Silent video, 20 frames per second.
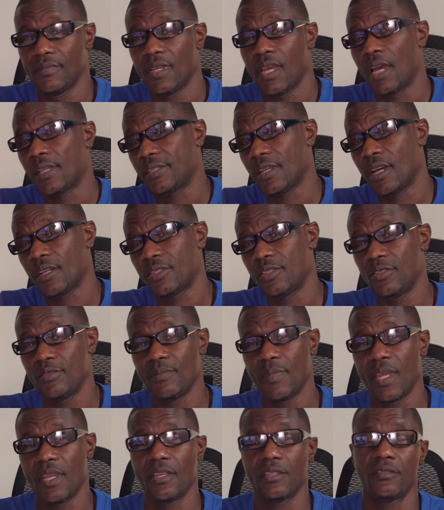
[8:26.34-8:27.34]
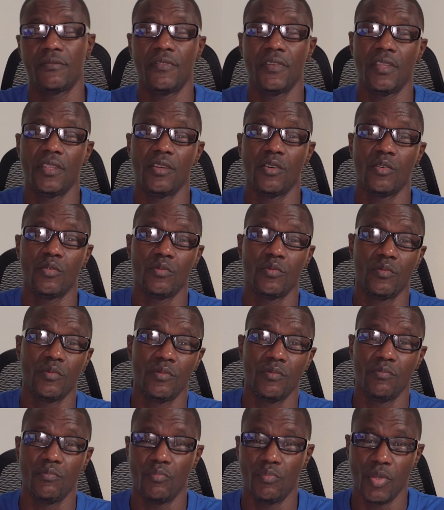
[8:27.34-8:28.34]
I'll talk to you in my next video.
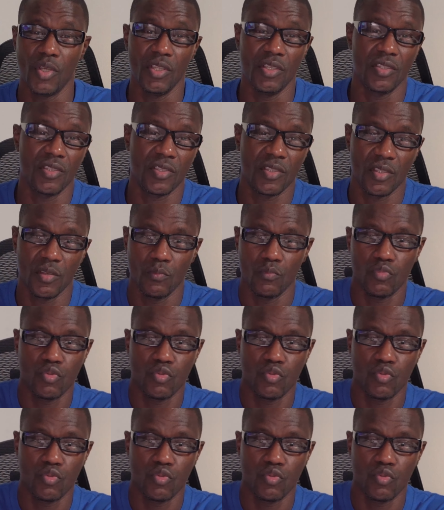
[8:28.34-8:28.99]
Peace.